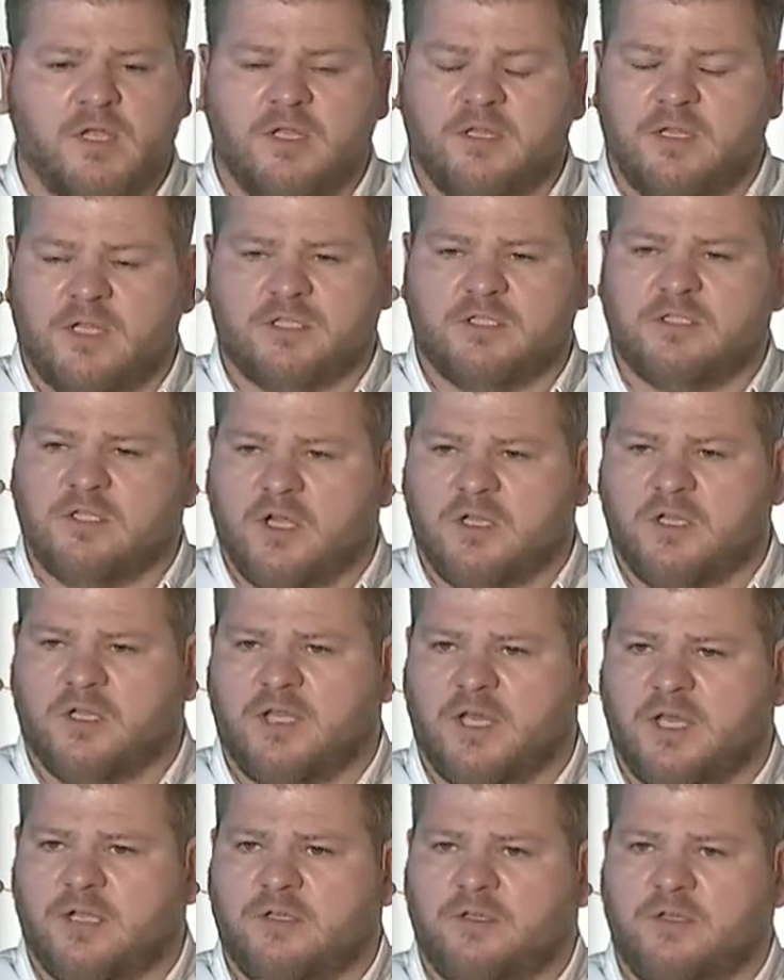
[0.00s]
There's none of
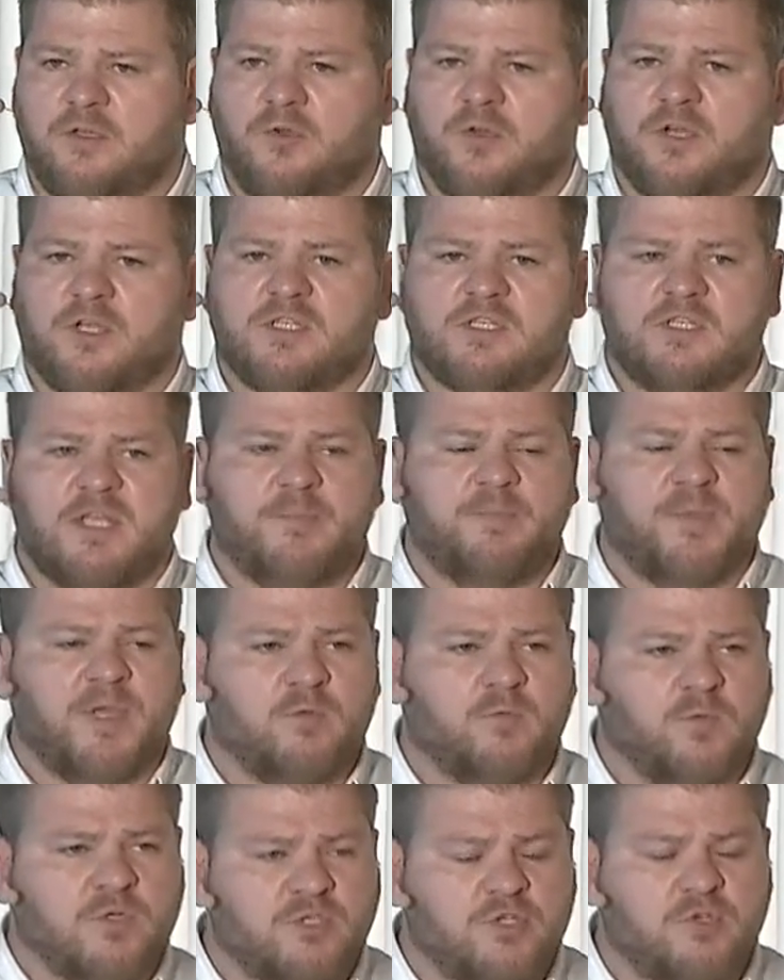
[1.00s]
that. You can step in
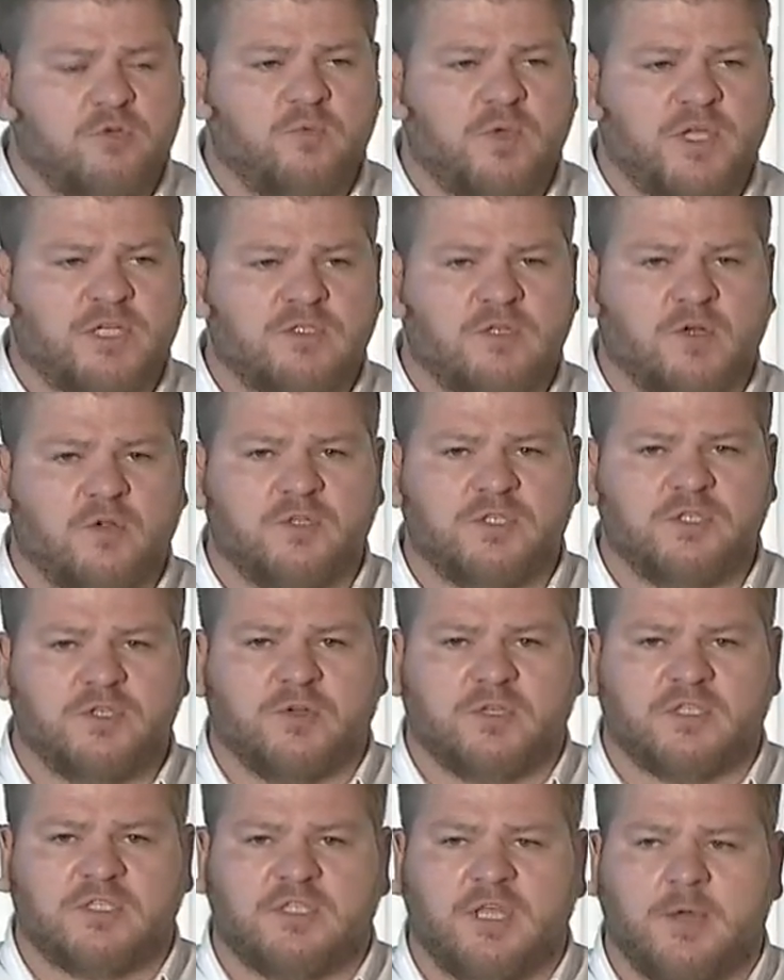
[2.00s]
with 2 weeks notice, you
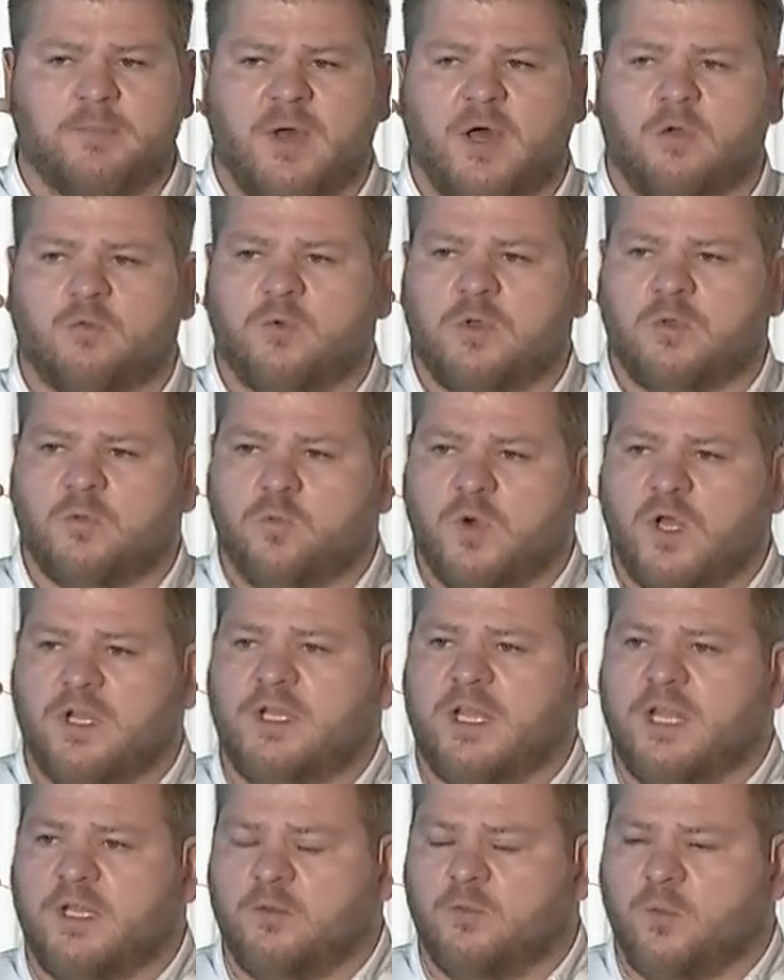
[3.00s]
can step out with
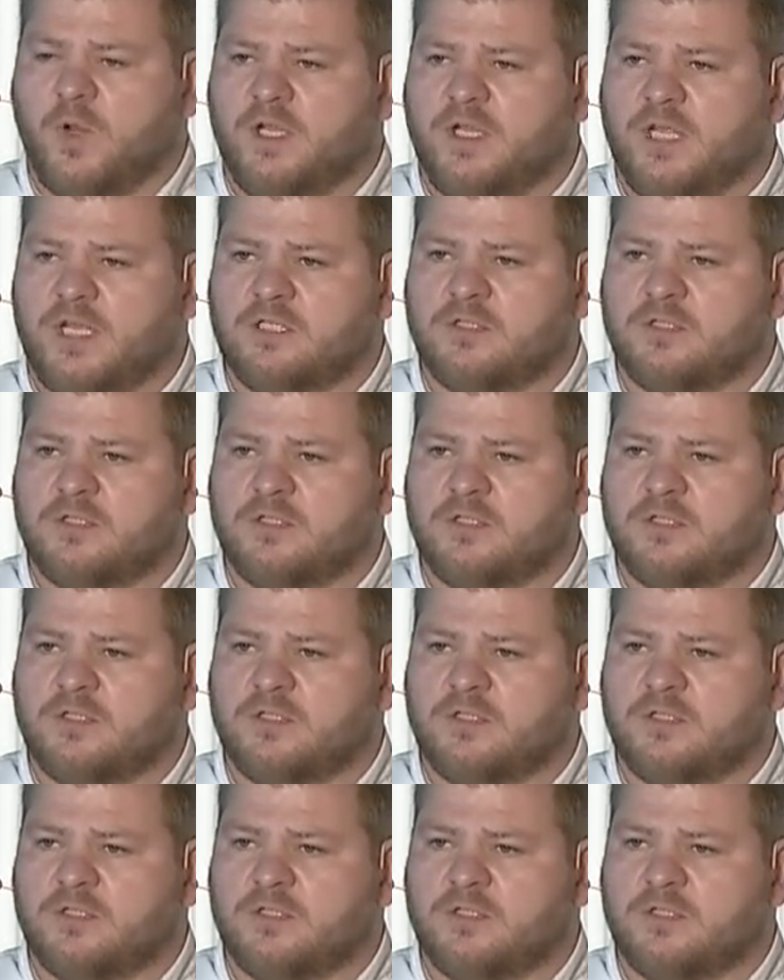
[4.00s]
one day's